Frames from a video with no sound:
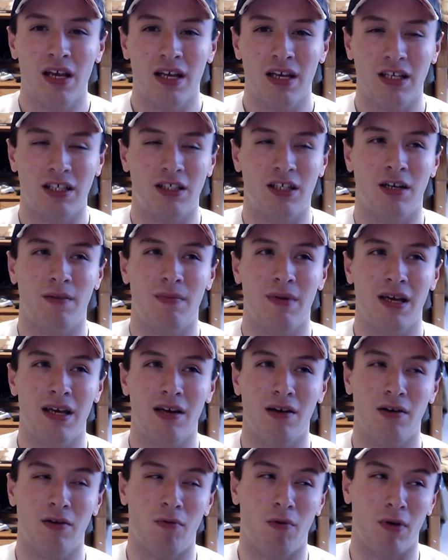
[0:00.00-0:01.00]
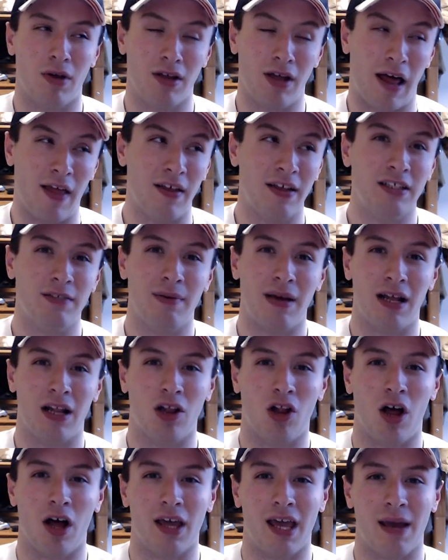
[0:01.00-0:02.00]
he's going to be, I think he's going to get a
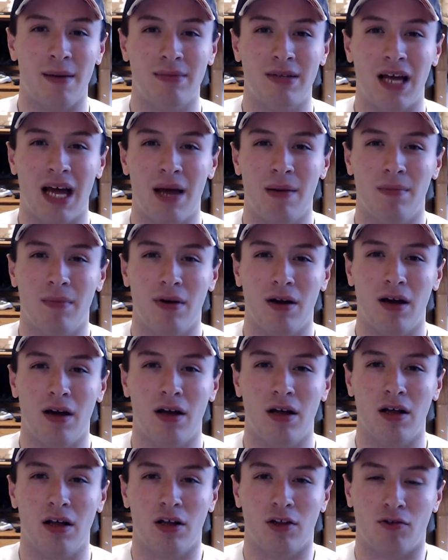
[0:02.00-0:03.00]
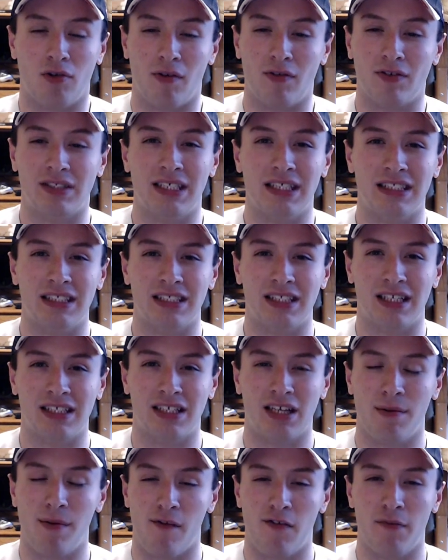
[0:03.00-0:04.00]
lot of game time throughout the season
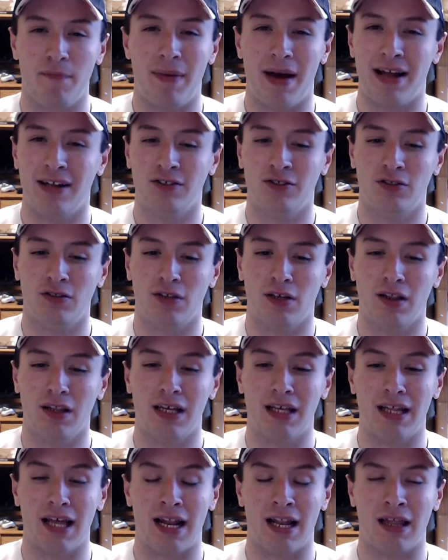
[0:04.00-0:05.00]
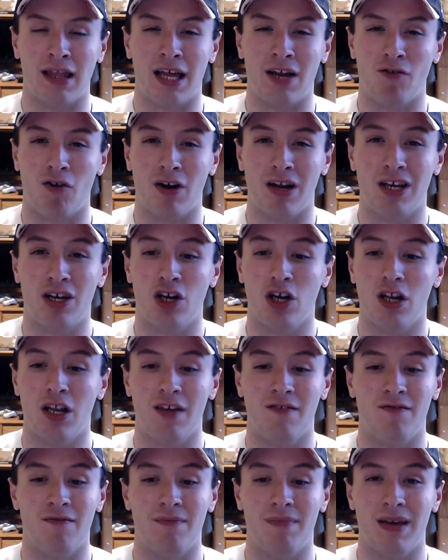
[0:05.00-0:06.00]
as come off the bench. Then later on he could
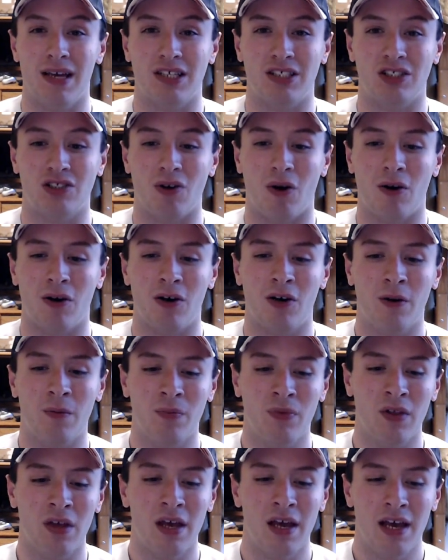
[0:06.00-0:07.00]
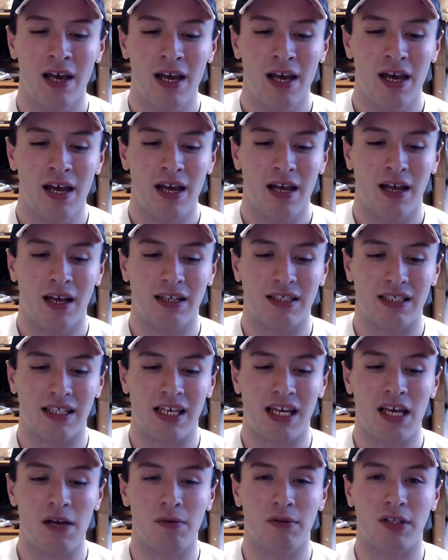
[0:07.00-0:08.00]
even be a starter, because
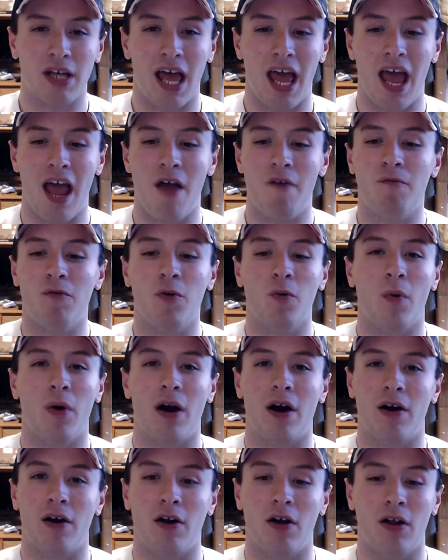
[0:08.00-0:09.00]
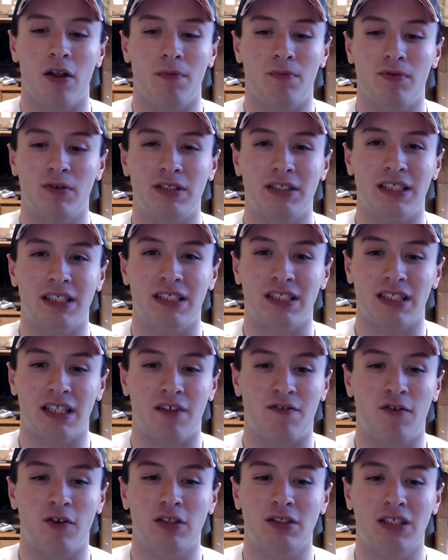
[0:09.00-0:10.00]
he was everywhere in preseason.
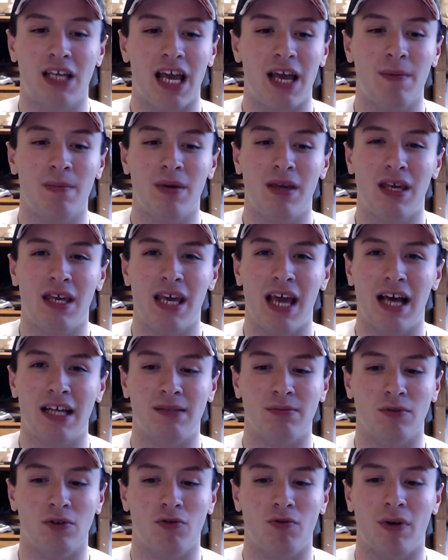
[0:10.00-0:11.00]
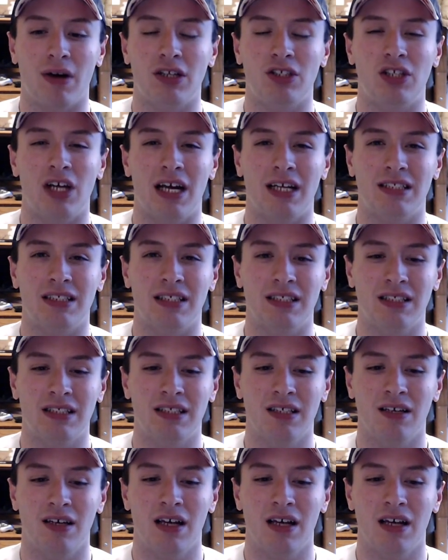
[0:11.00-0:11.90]
The first game, he had some great chances,